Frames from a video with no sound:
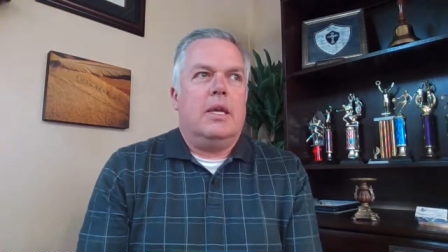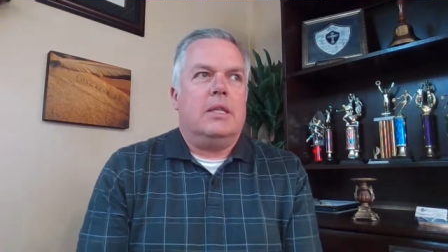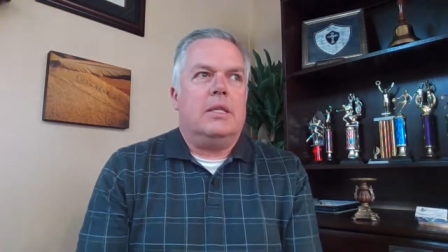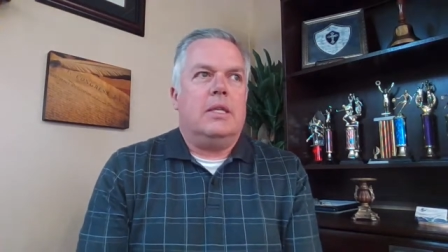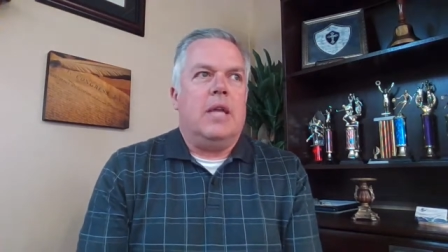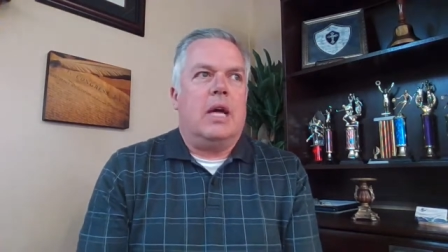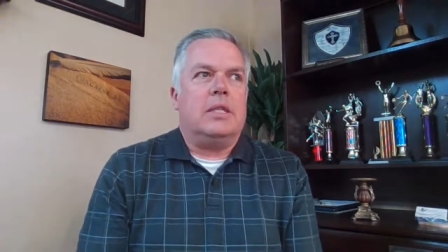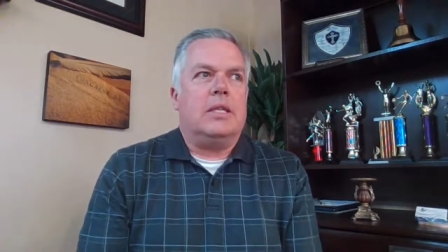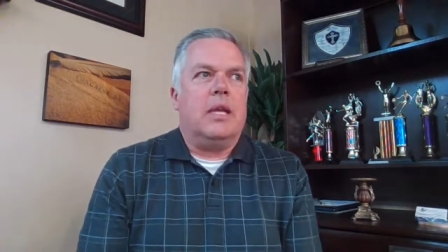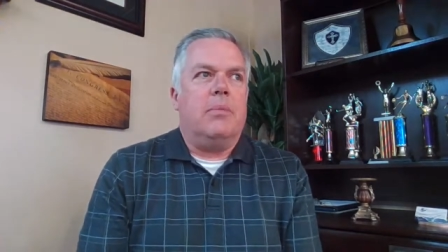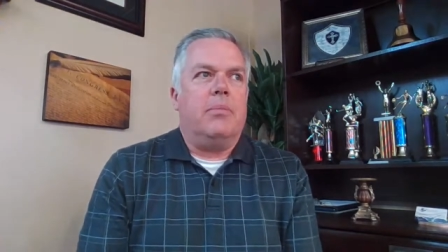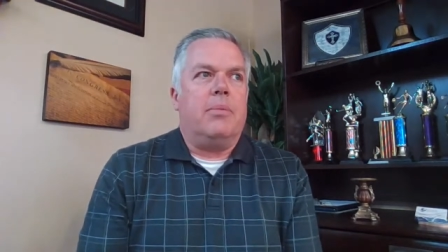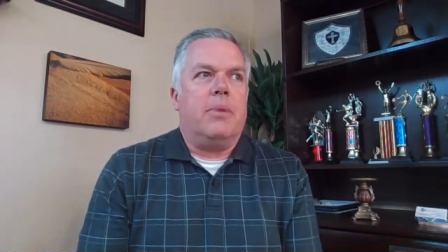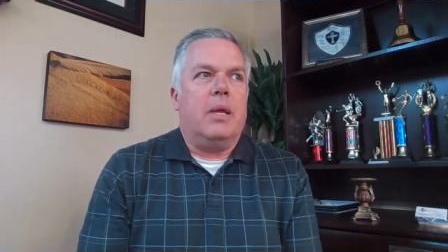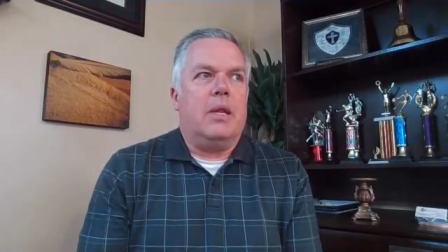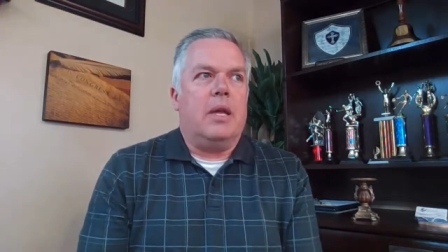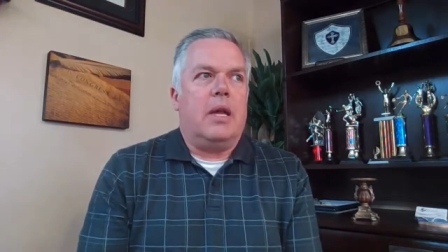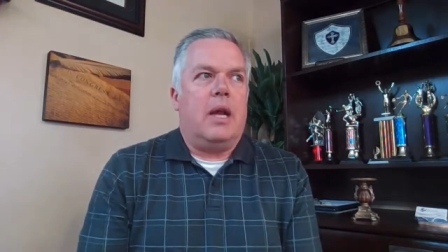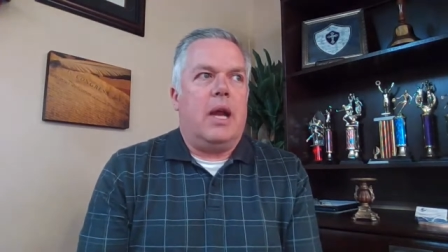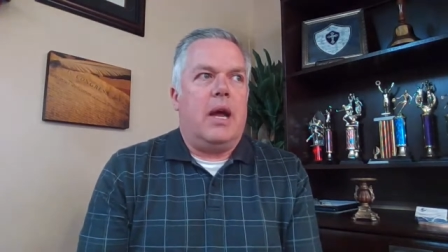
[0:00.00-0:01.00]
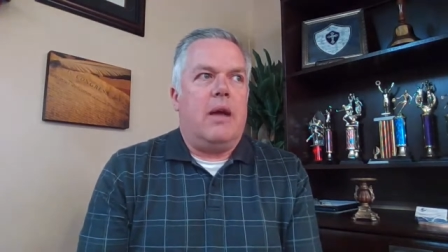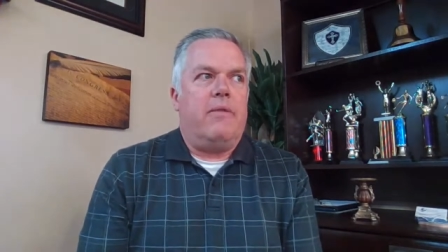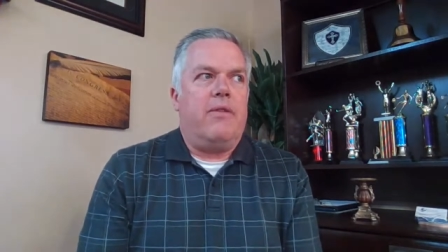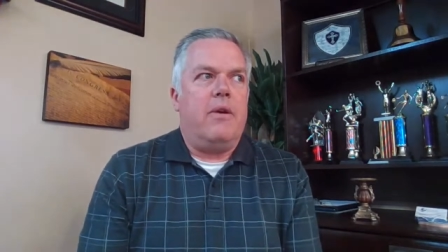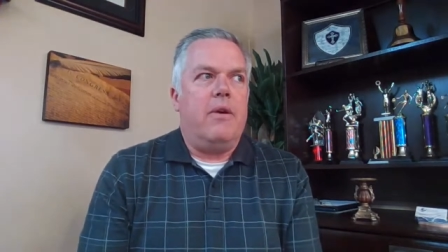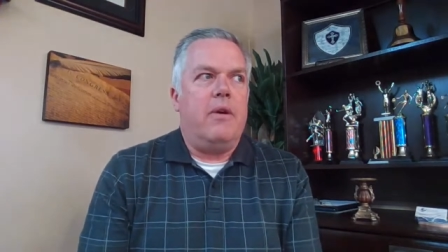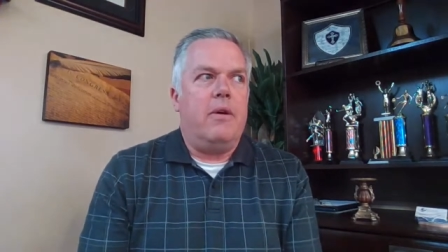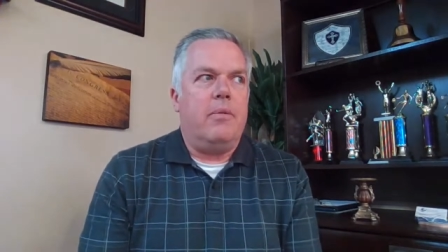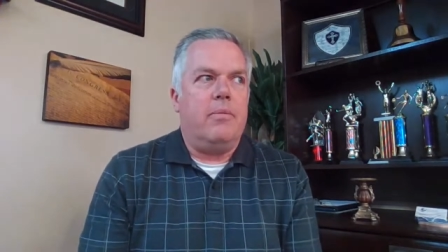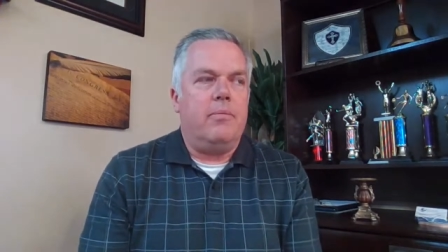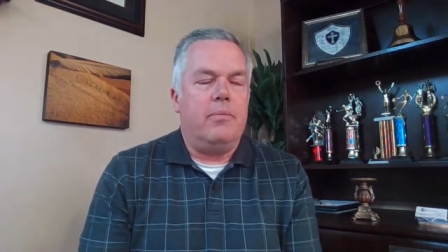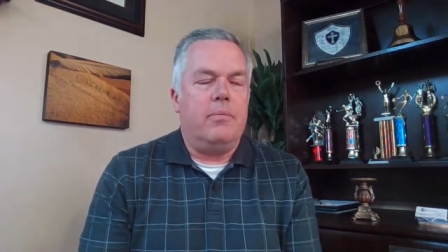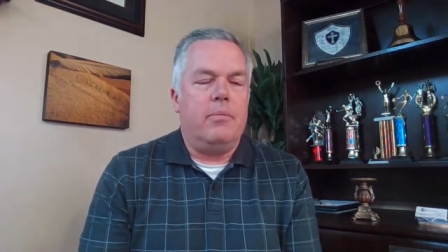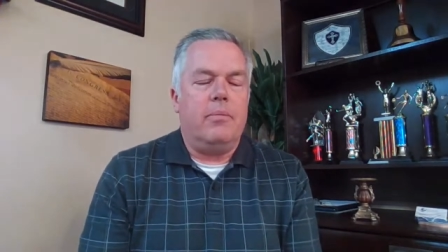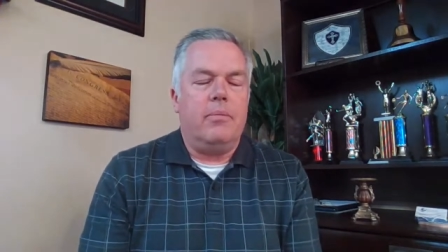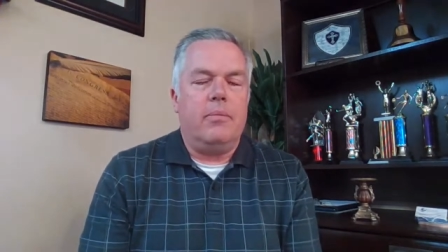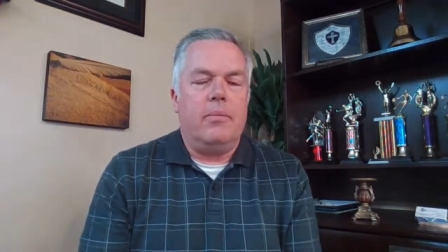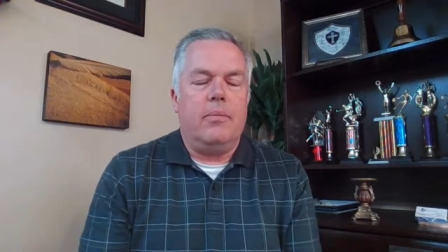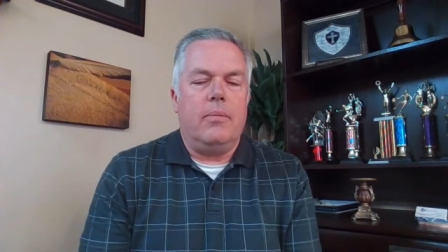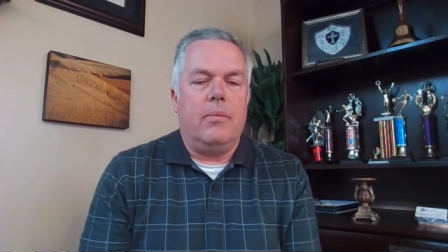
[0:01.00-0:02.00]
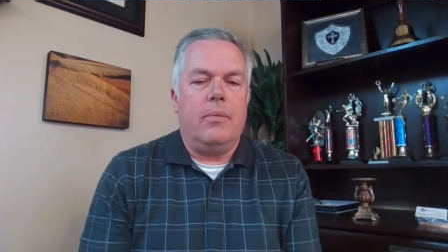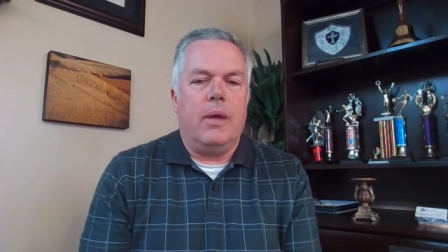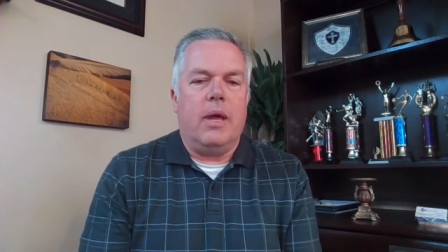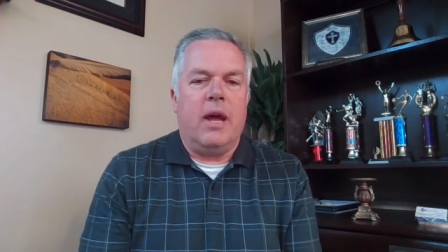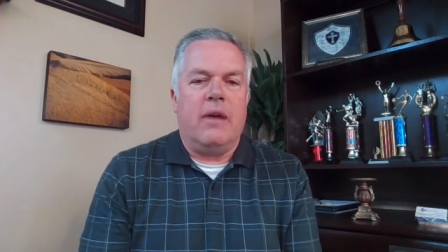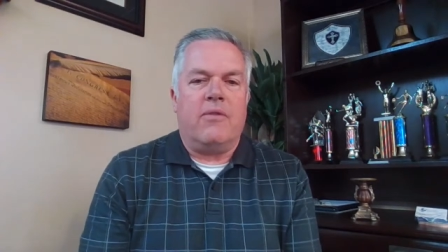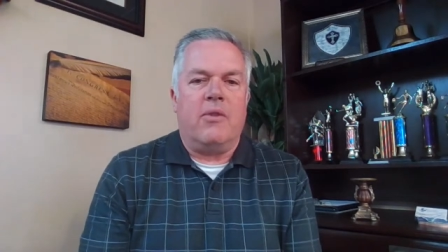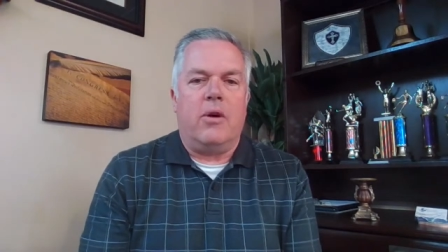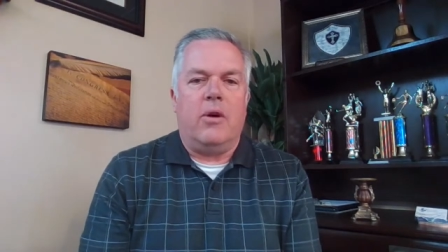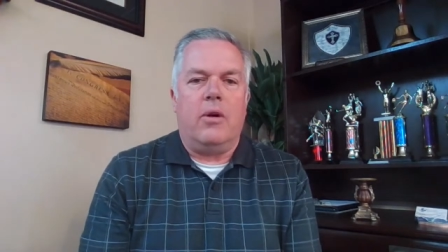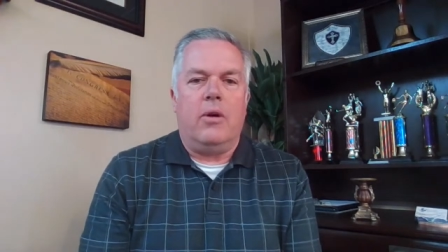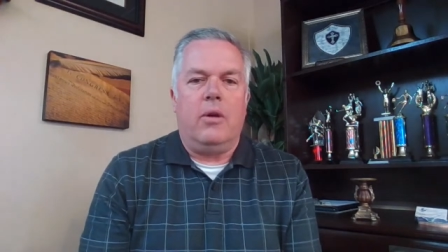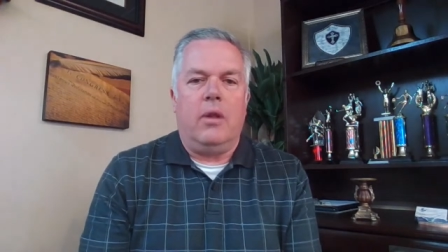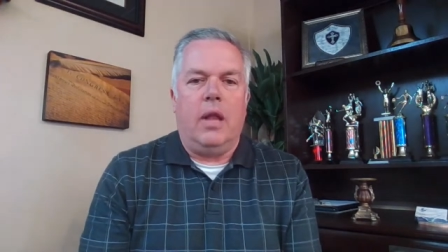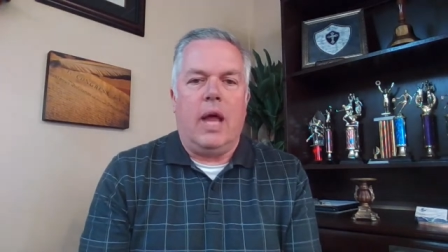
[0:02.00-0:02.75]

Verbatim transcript: It's not something that I've ever